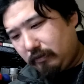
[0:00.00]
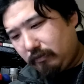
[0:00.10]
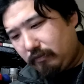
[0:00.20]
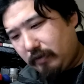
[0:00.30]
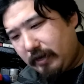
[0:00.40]

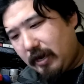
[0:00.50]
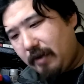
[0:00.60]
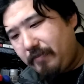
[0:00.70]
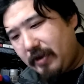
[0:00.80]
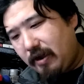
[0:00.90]
right,
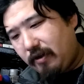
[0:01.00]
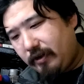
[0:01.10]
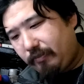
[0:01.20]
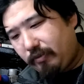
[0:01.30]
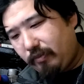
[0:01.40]
I'm now at
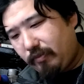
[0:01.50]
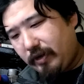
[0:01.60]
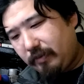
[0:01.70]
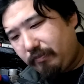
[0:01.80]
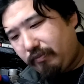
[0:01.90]
a point where I
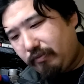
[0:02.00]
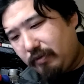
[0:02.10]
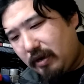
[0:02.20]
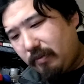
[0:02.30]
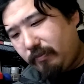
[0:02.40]
could
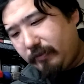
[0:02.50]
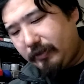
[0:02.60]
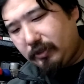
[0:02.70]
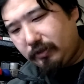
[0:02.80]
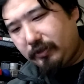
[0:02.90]
probably
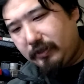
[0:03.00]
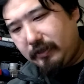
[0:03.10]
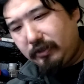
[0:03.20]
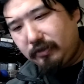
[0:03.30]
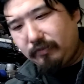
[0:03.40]
start
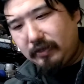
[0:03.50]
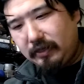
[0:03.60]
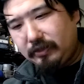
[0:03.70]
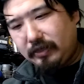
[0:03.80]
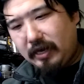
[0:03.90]
setting some
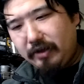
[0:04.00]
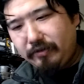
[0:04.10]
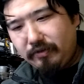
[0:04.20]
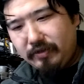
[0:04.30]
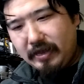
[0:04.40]
things
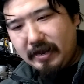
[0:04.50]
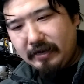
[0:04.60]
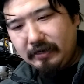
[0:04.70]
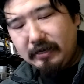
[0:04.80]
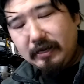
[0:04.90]
other
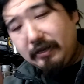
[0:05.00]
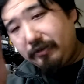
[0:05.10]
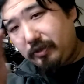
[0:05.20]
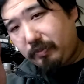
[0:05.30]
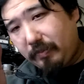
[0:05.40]
than
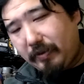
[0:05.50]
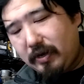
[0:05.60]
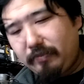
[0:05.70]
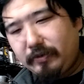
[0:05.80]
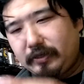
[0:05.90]
these
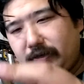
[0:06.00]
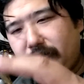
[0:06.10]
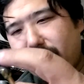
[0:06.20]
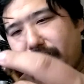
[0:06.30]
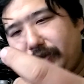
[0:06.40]
prepared
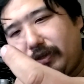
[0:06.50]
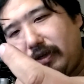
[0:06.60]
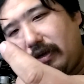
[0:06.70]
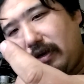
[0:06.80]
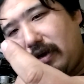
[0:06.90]
materials
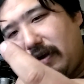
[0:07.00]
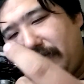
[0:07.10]
on